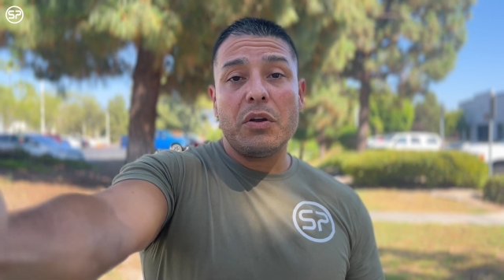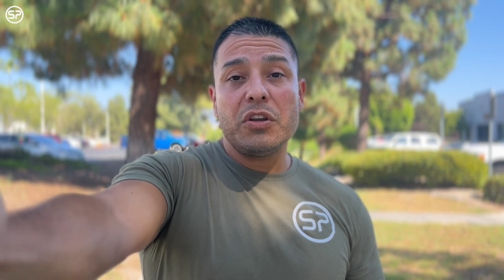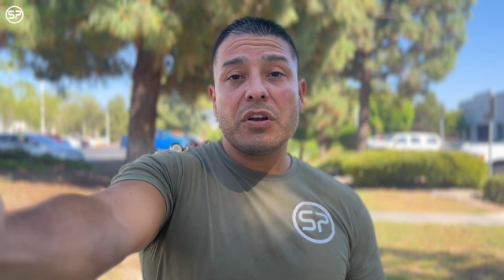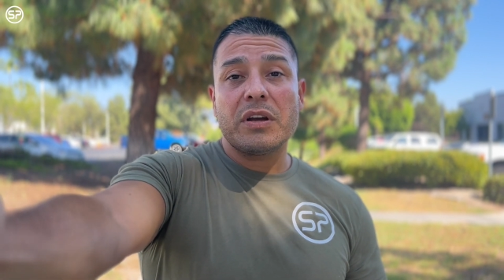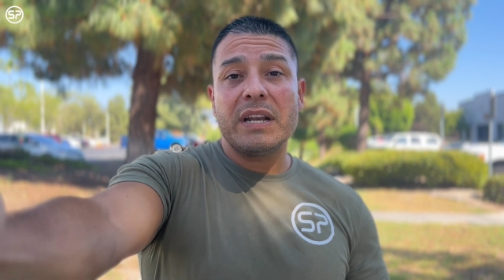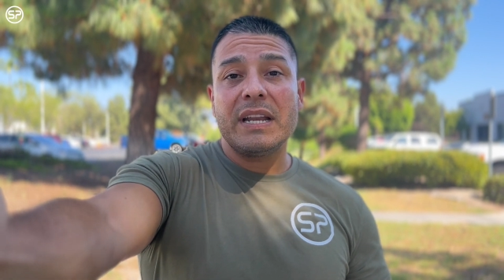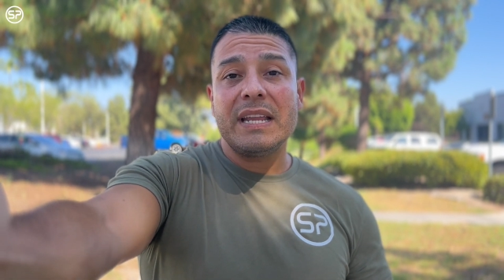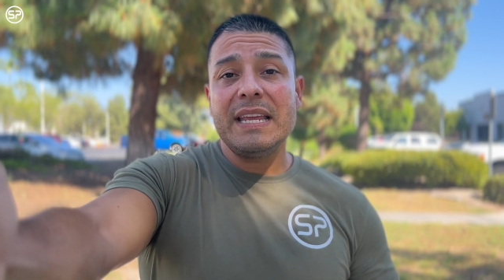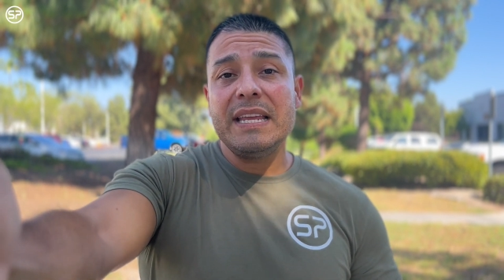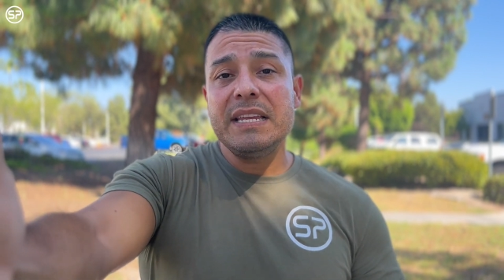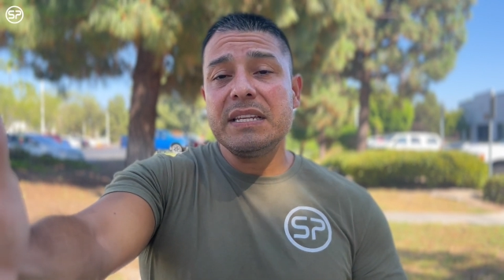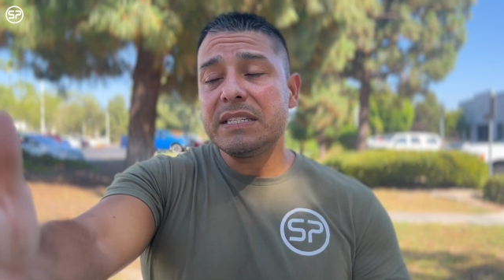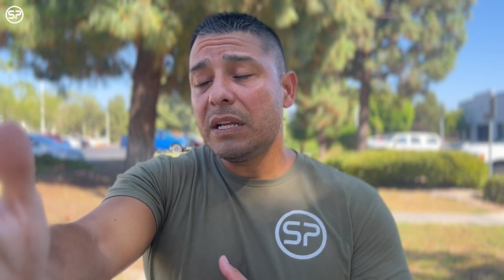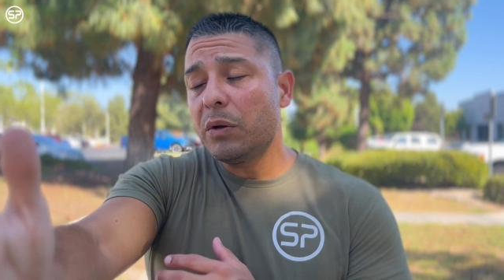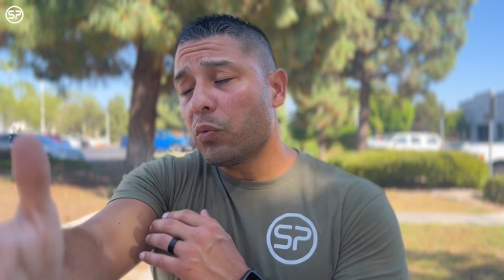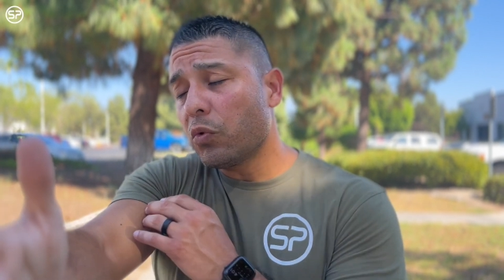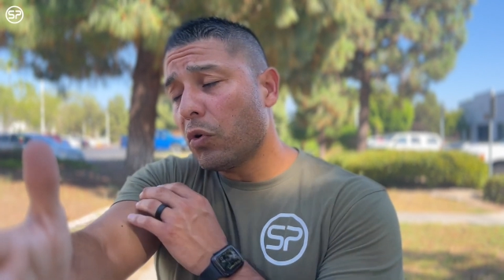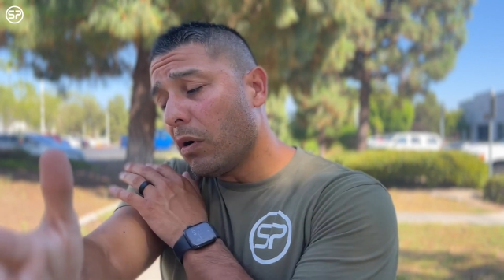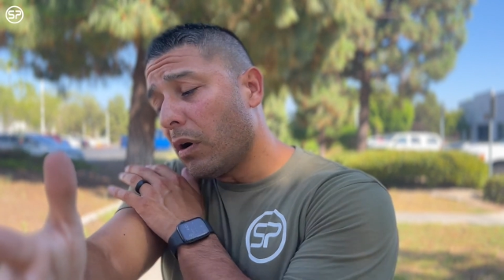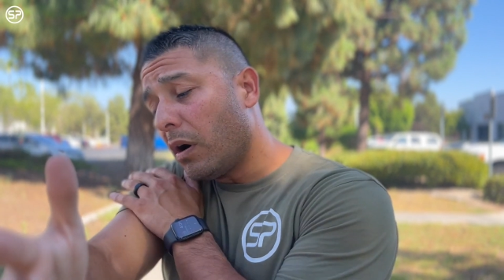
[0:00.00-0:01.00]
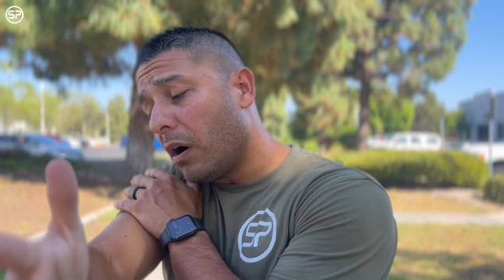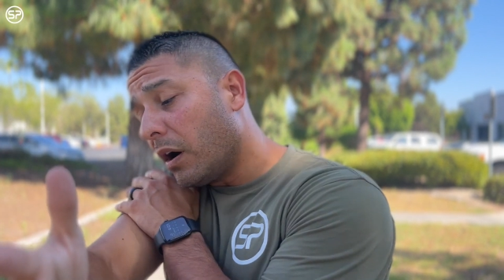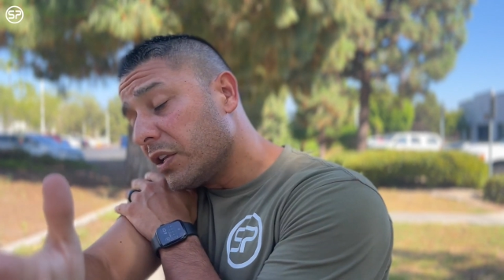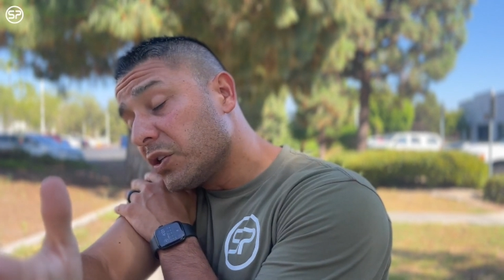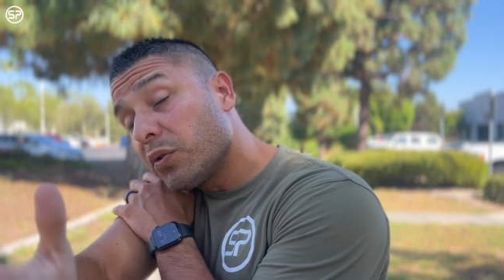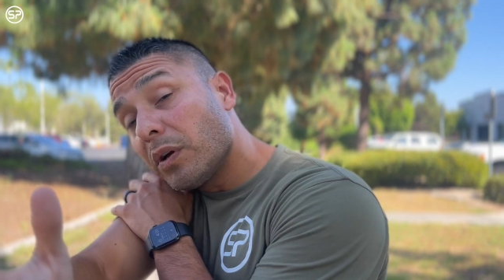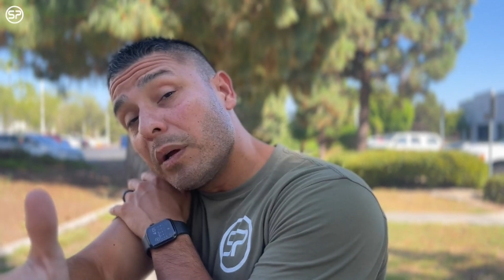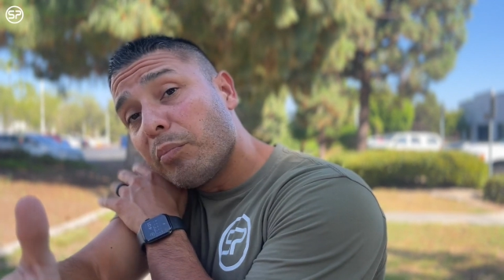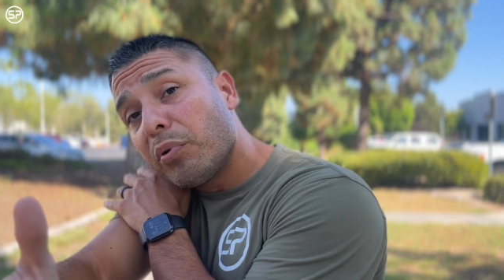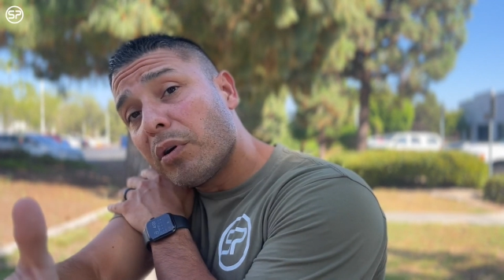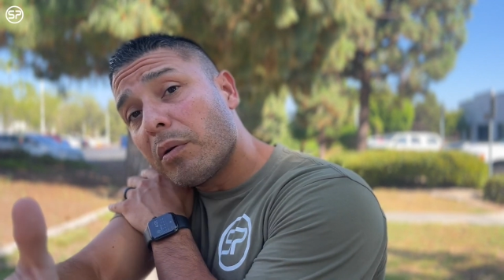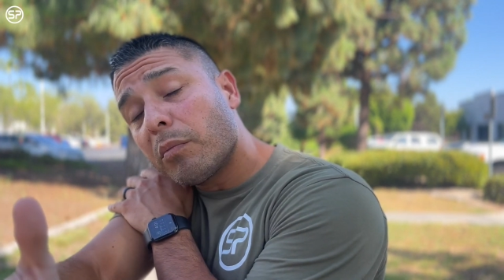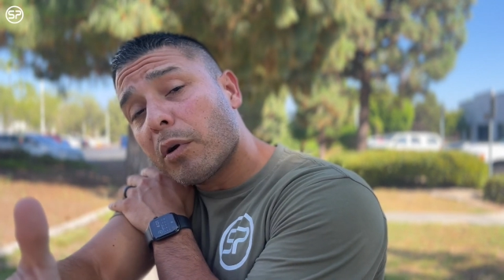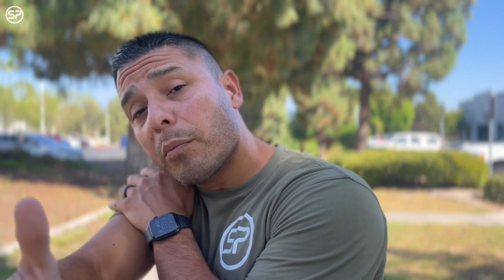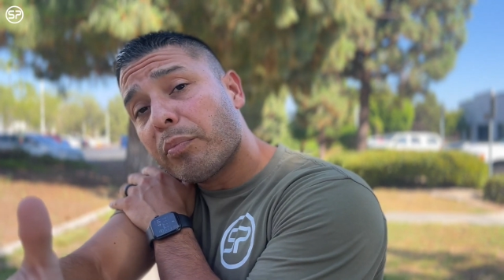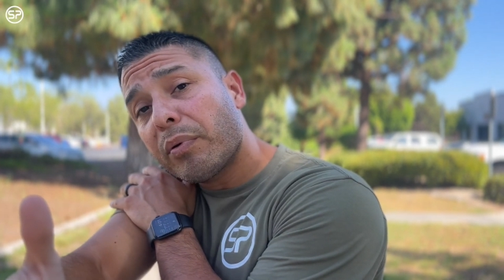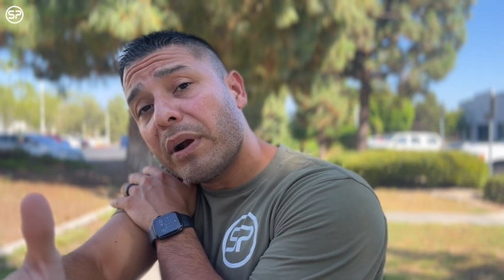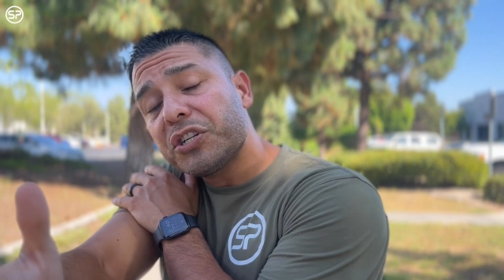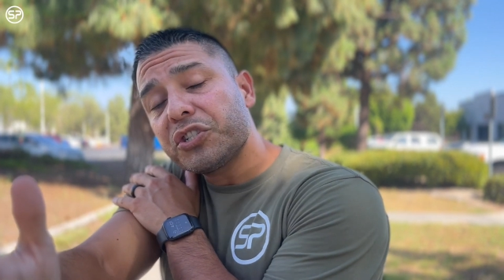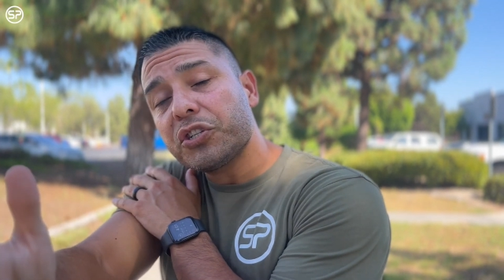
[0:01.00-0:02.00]
you're gonna easily roll onto it and put more
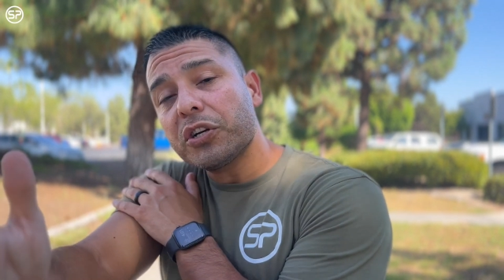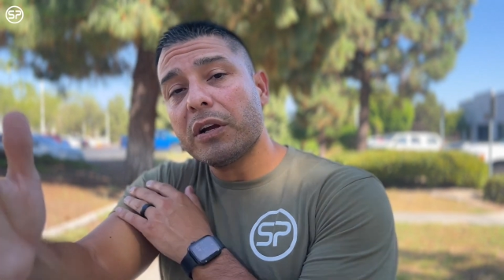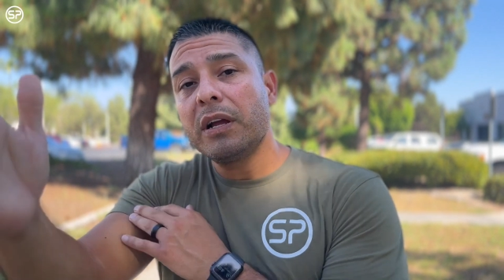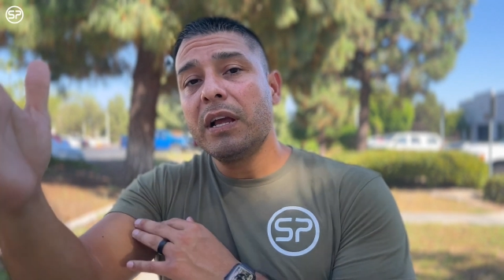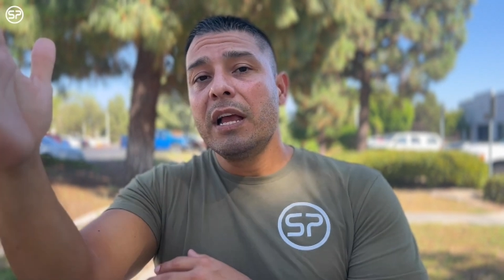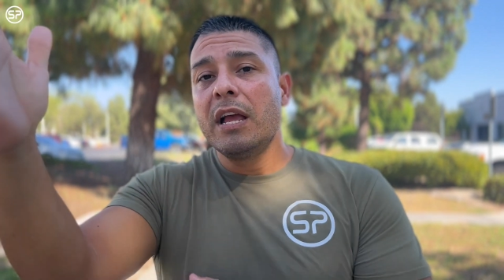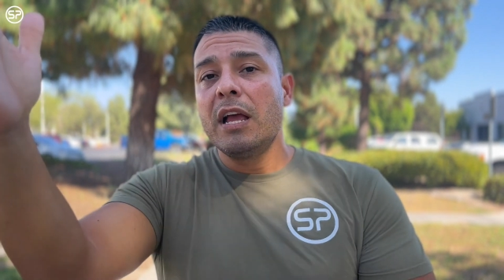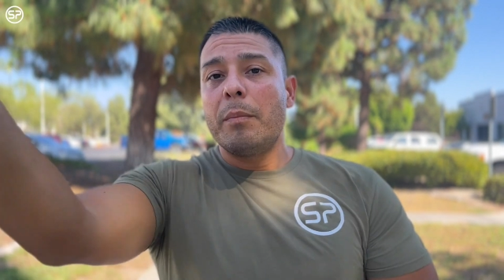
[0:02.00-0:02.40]
pressure.